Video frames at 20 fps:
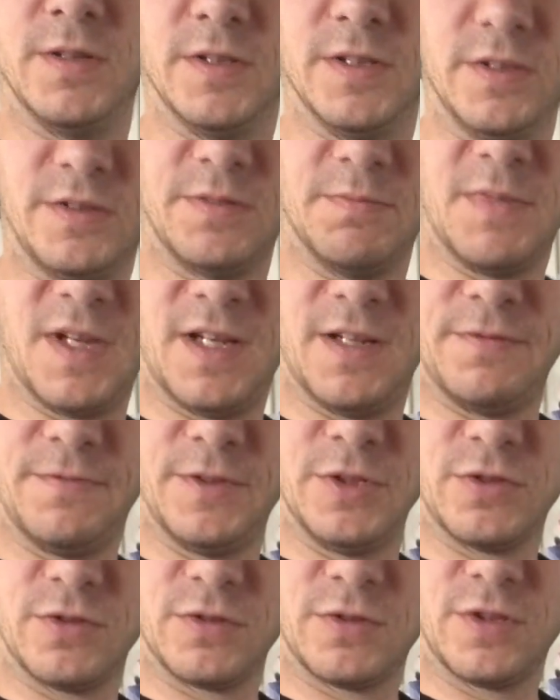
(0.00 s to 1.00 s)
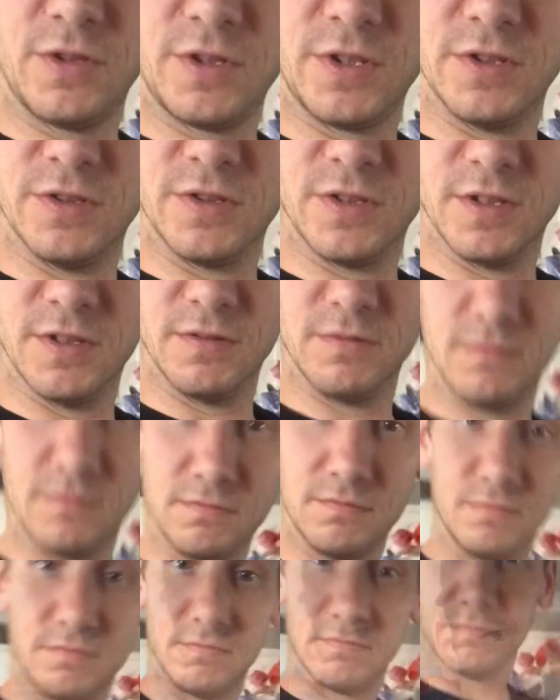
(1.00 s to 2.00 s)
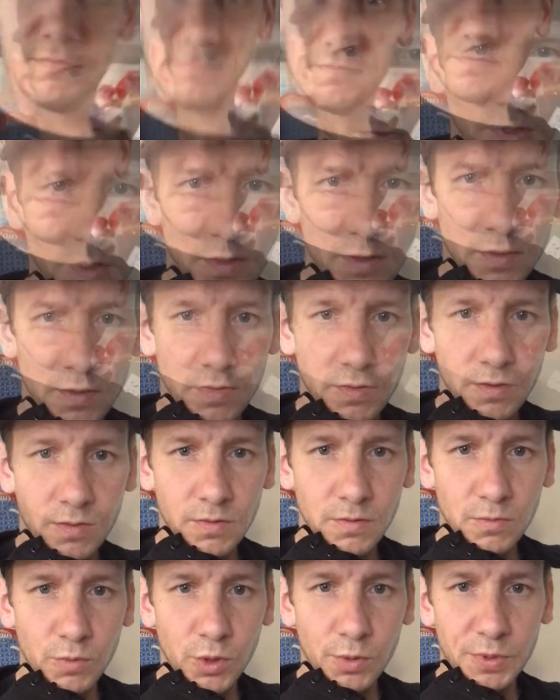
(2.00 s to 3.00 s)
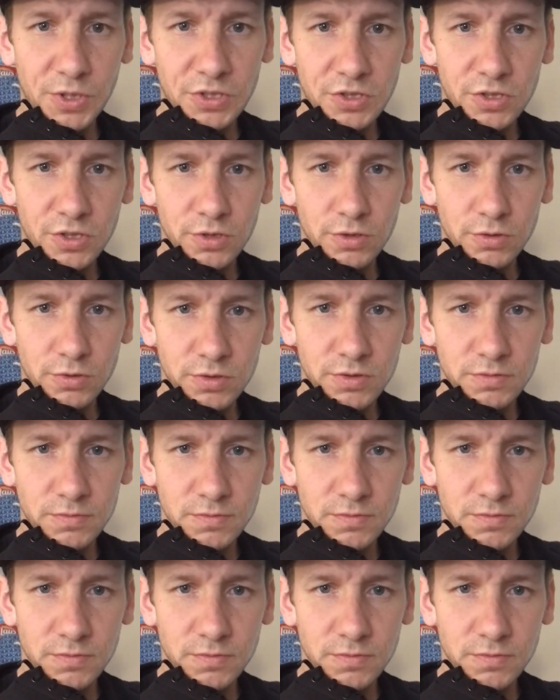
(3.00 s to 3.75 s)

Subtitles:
This is my official cooking shirt. Wilby Shoes.